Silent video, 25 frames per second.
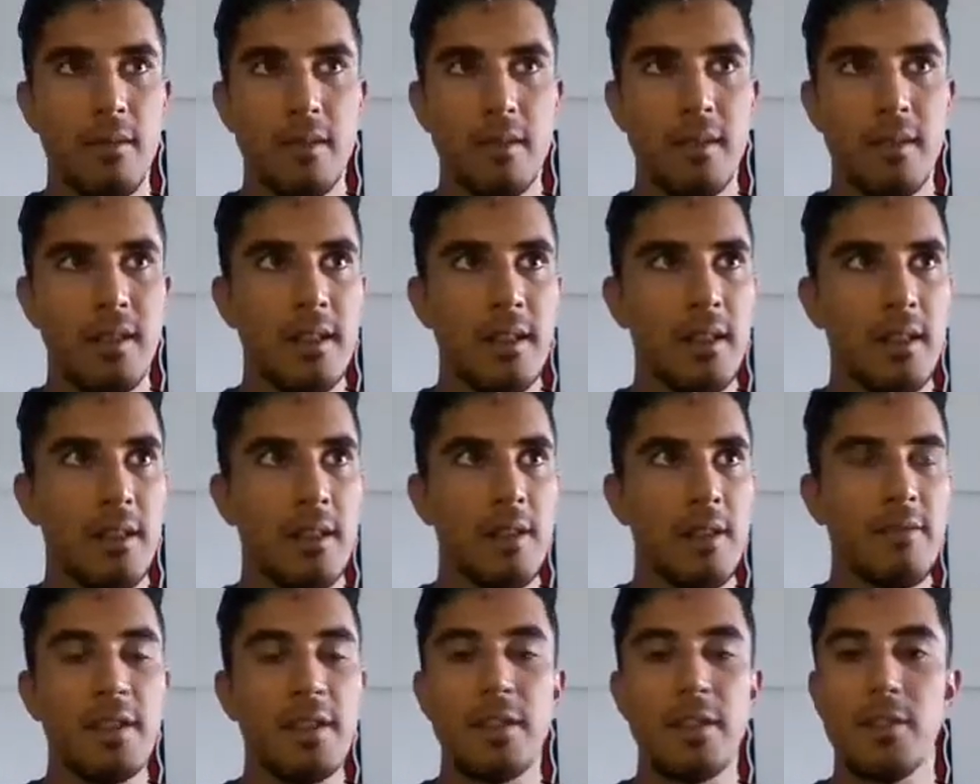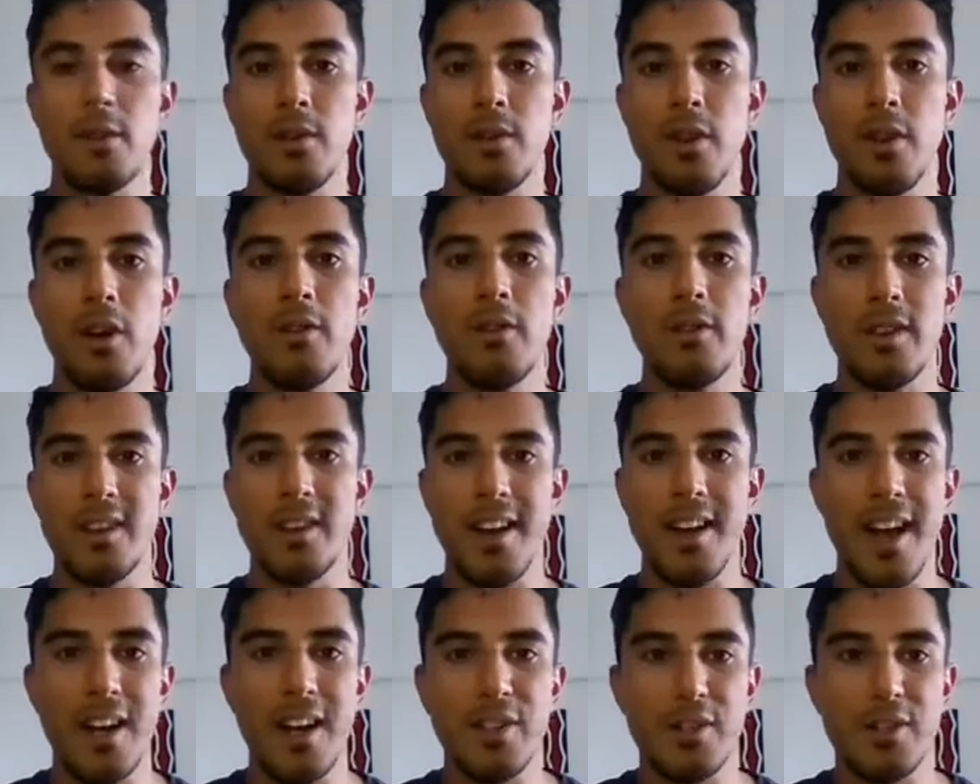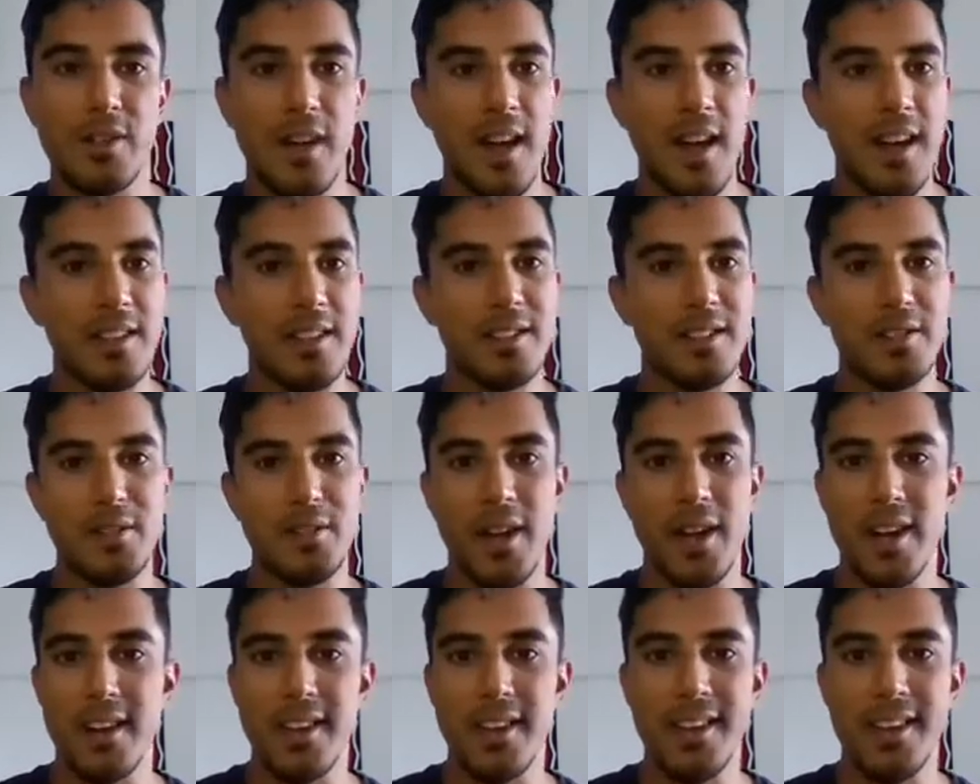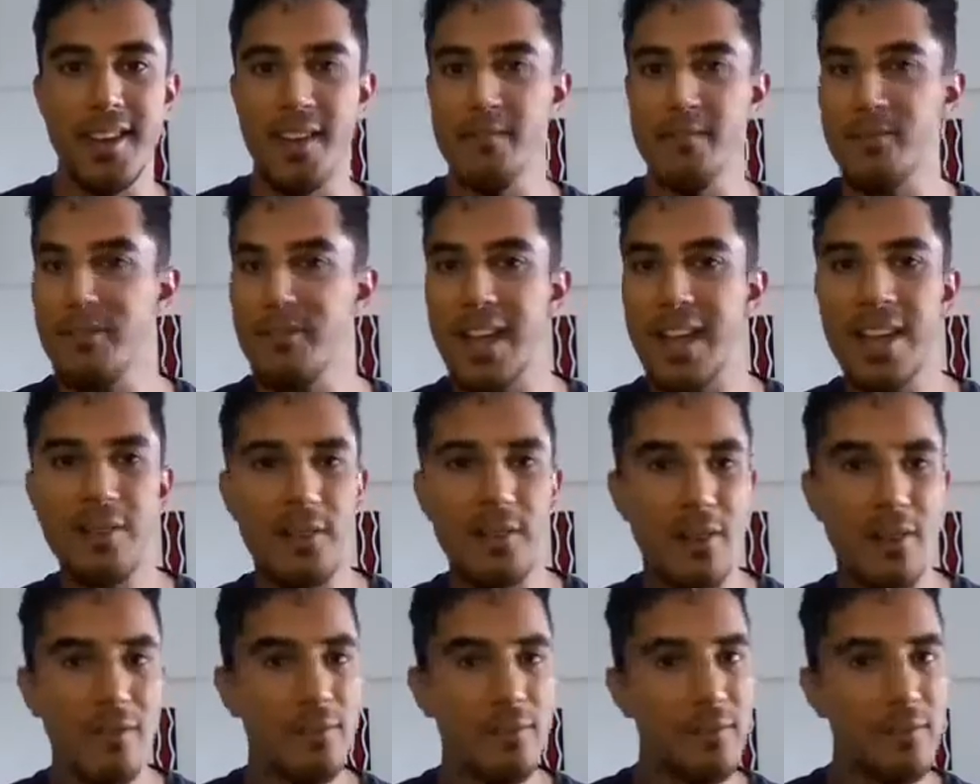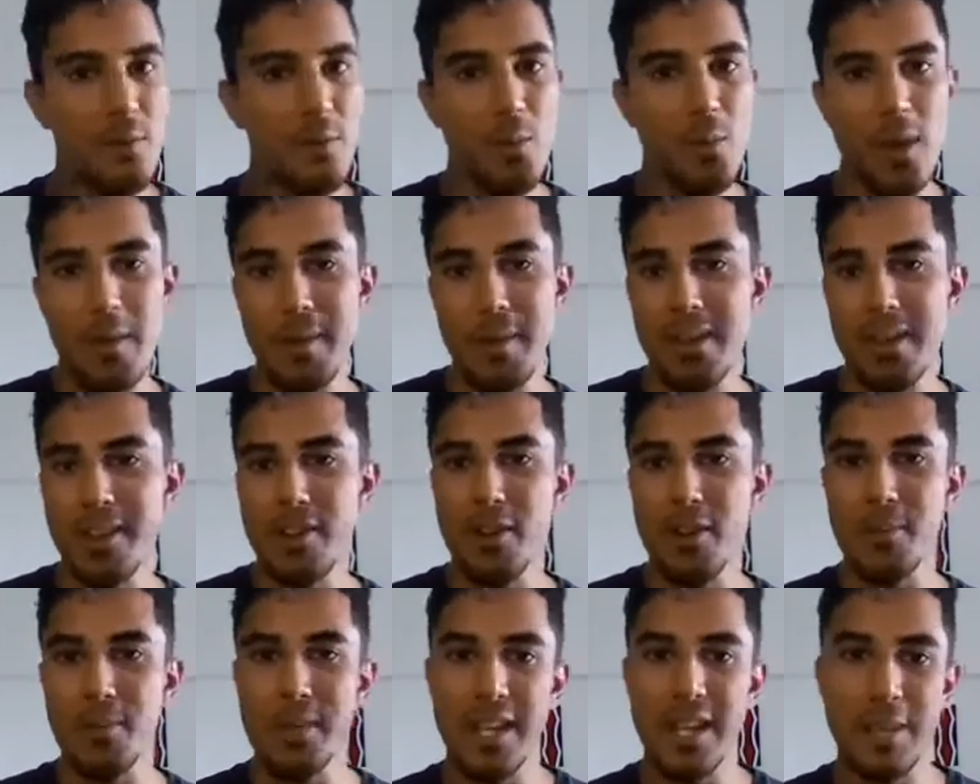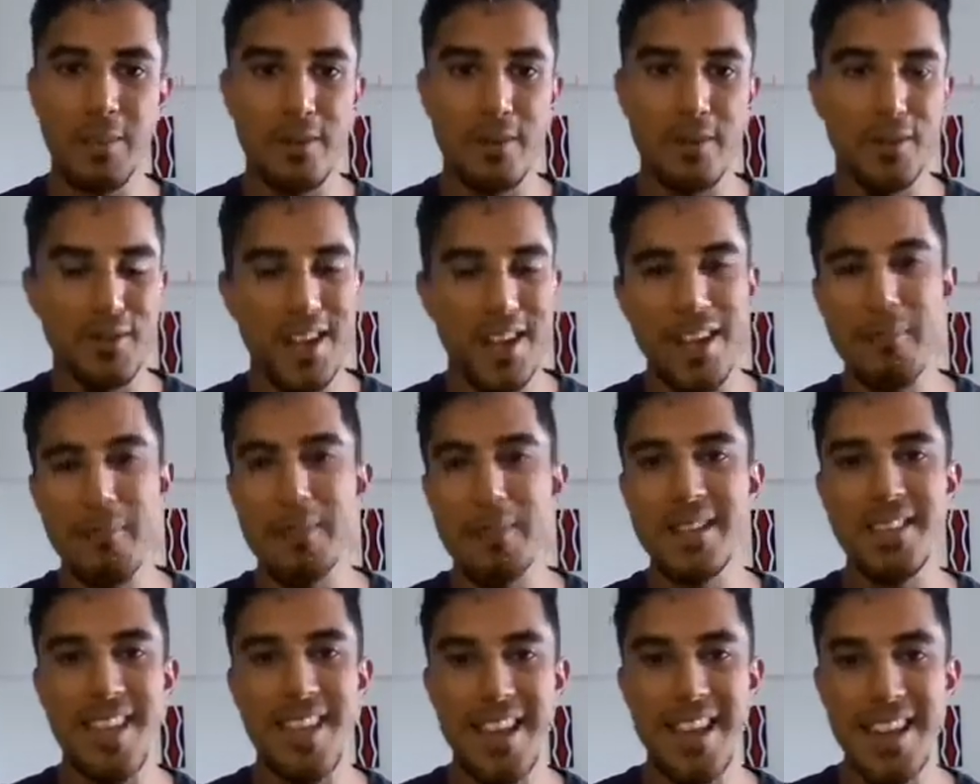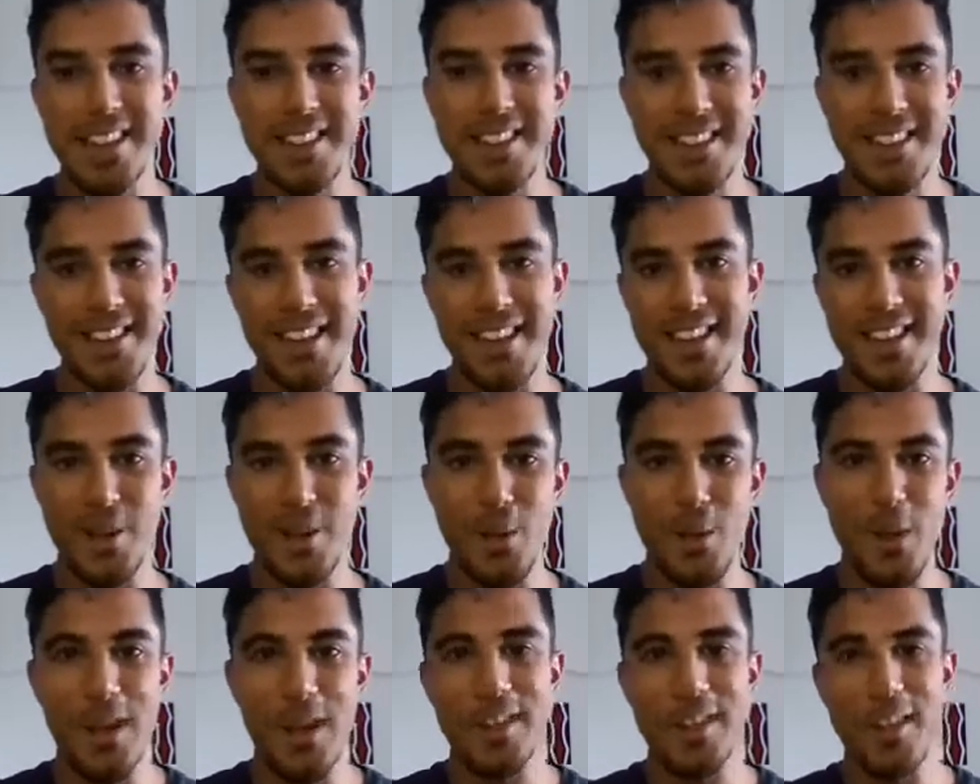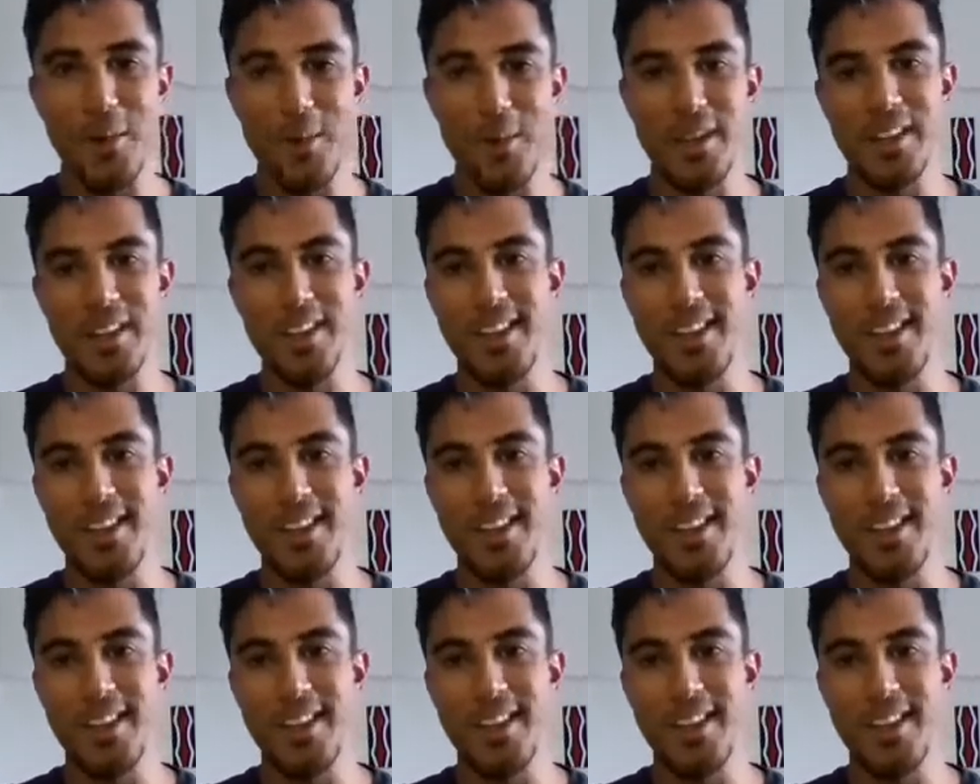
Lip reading: living through covert contracts, trying to get favor from women or people, trying to be liked and like in a way that